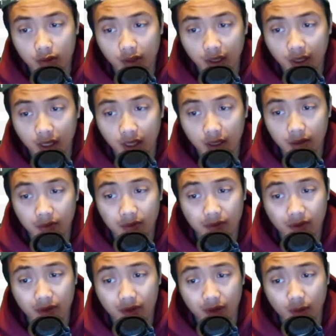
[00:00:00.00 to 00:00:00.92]
I kind of
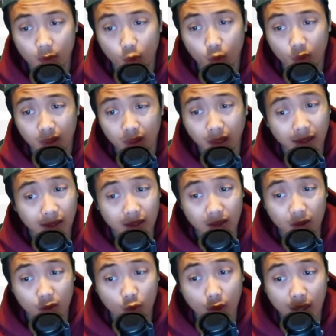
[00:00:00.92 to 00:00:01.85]
like
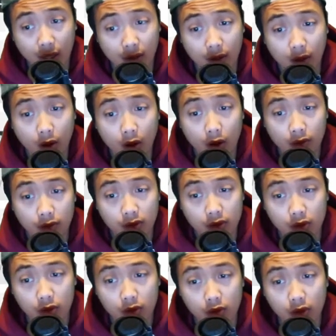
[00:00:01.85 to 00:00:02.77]
Ryan Hall
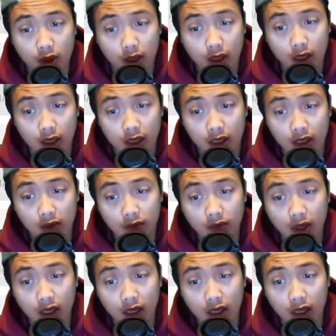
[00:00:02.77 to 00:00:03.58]
to evade